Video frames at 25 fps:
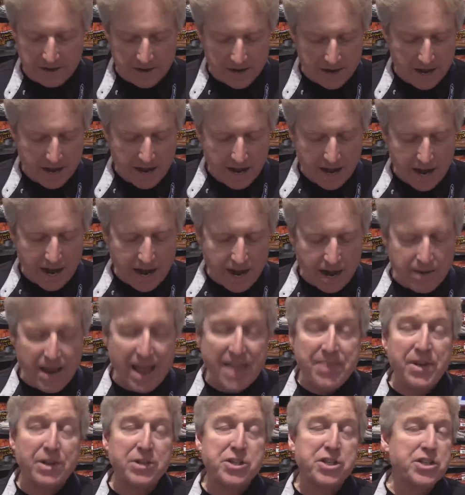
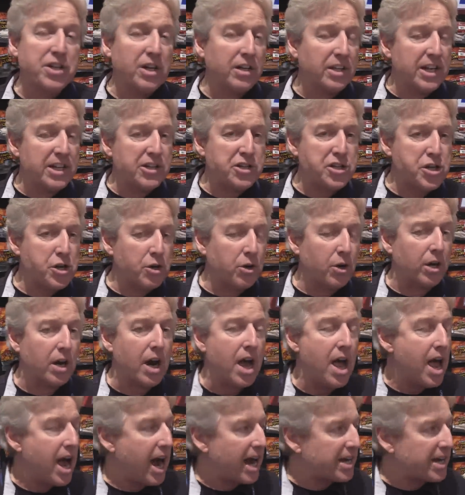And they're still inshore.